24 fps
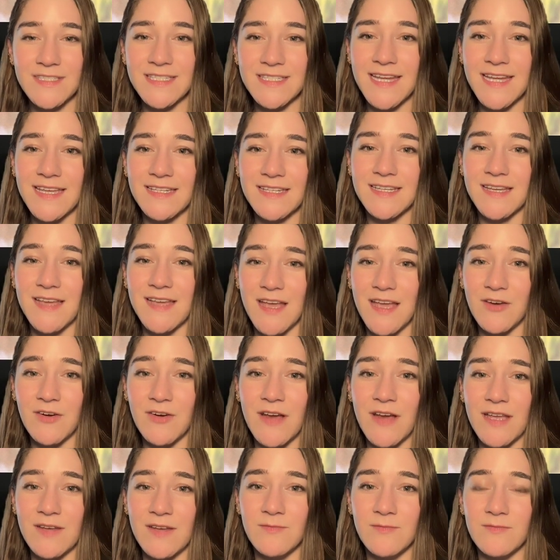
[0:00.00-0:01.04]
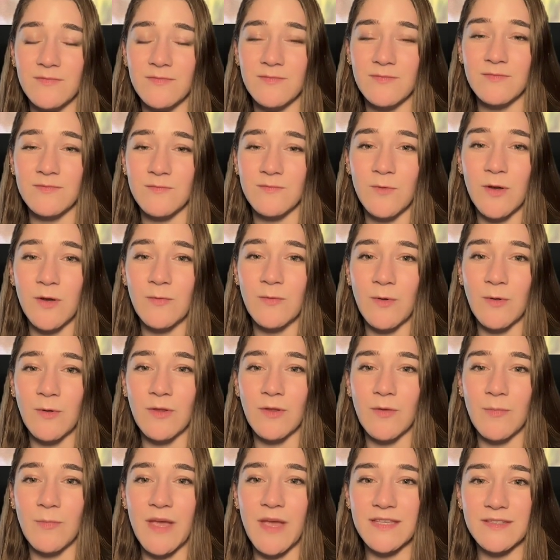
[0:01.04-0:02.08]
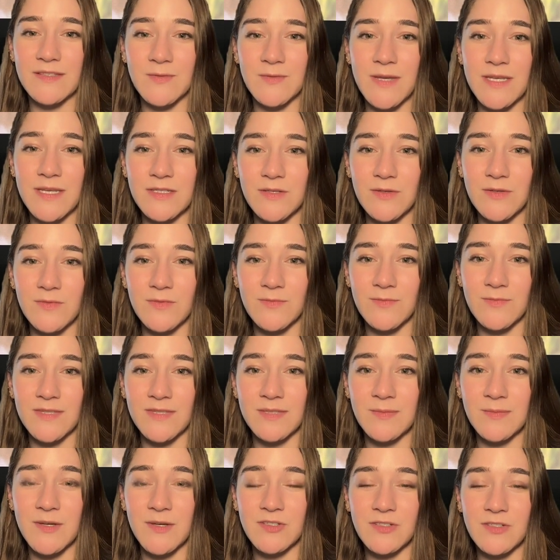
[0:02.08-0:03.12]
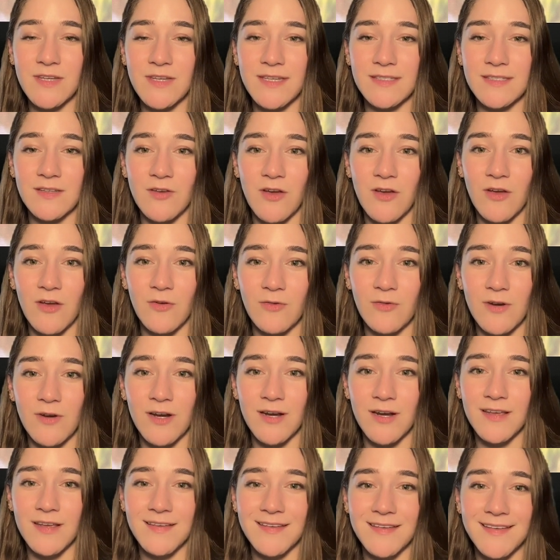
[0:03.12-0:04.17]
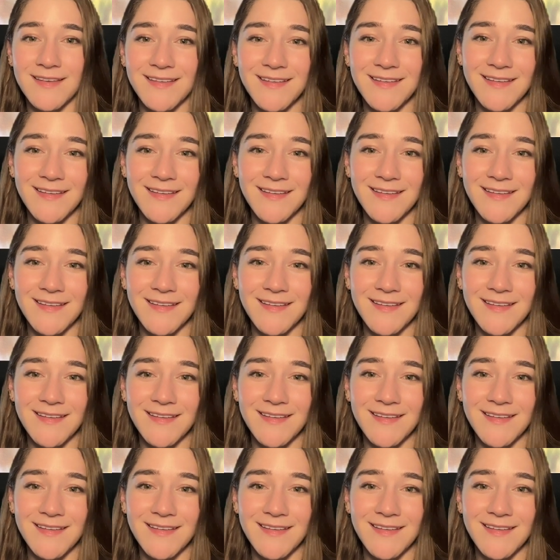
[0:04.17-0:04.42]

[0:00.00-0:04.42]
Chrissy, I cried when Rollo passed away too, especially as a dog owner.